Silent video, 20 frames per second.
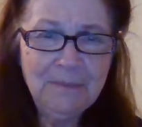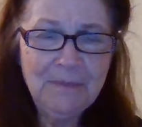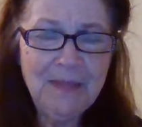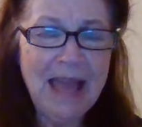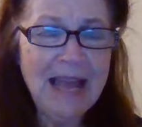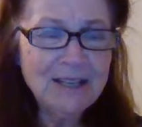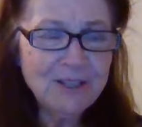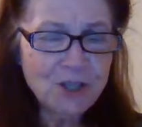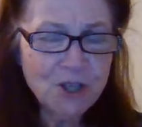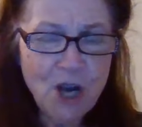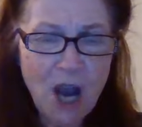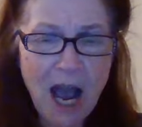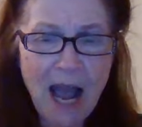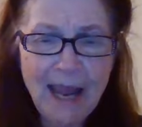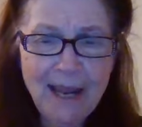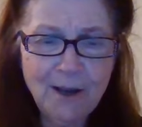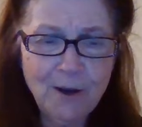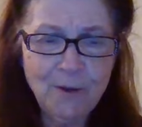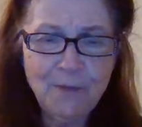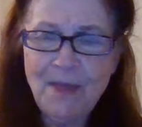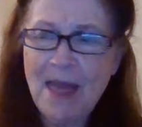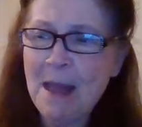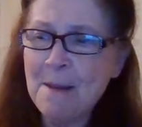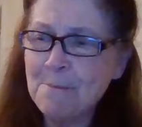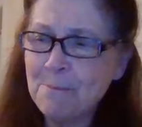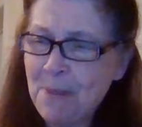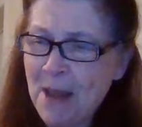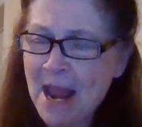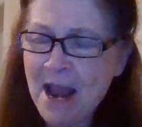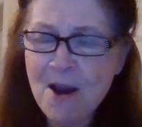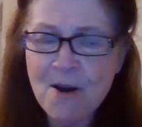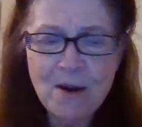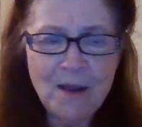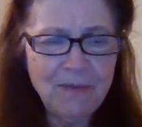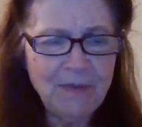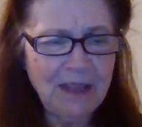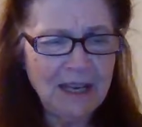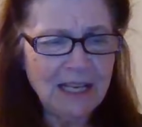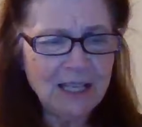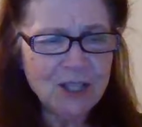That child, that
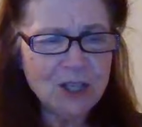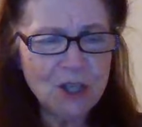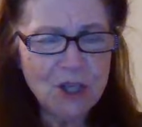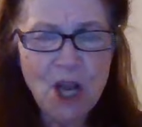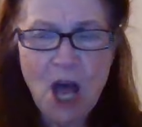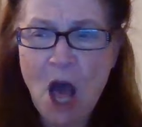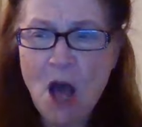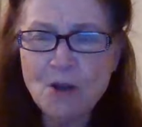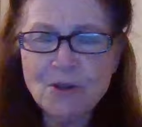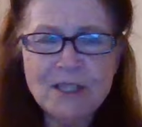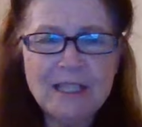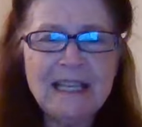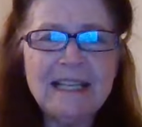parent that is lost